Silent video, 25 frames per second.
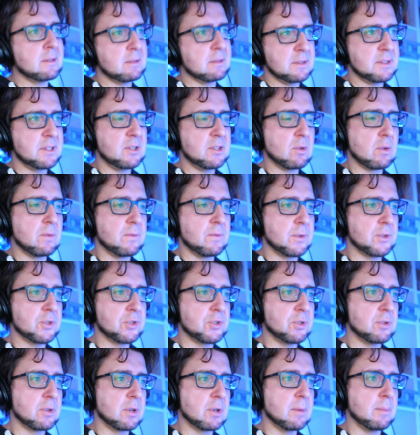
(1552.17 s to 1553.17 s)
and the 0 for
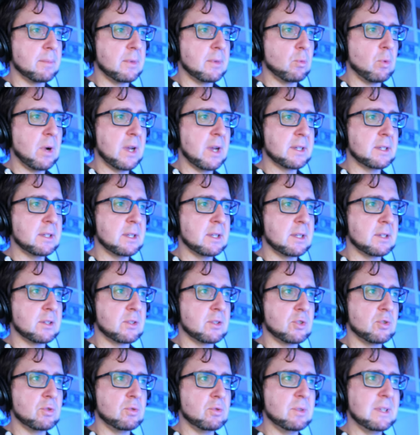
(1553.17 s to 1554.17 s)
sure, 1
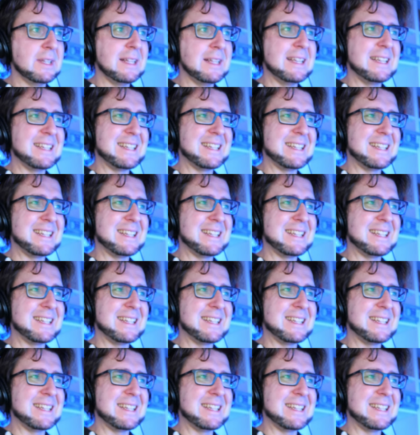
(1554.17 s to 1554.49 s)
and 2,